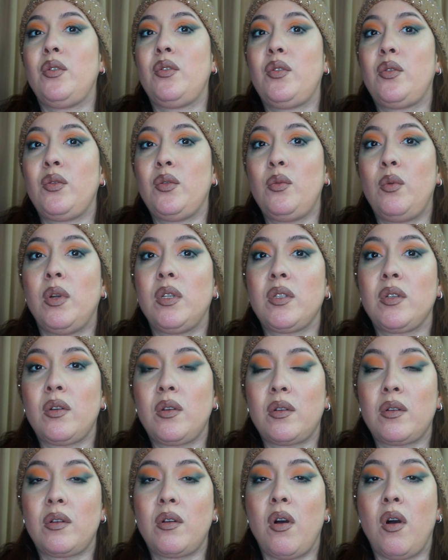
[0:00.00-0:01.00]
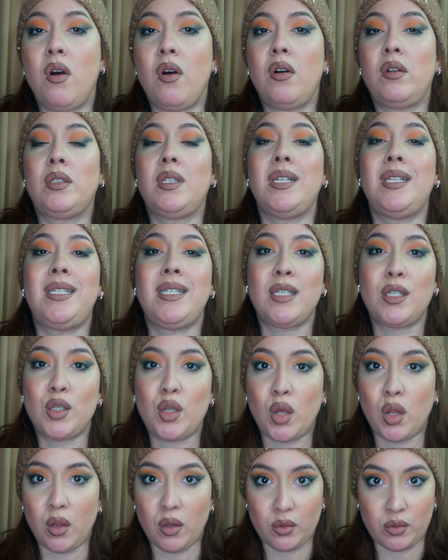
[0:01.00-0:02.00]
to what's called
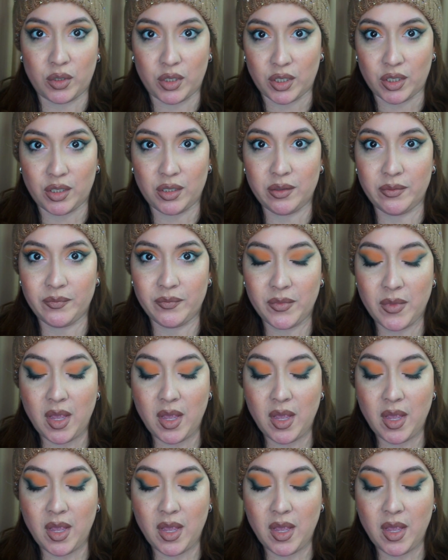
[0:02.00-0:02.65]
disclosure.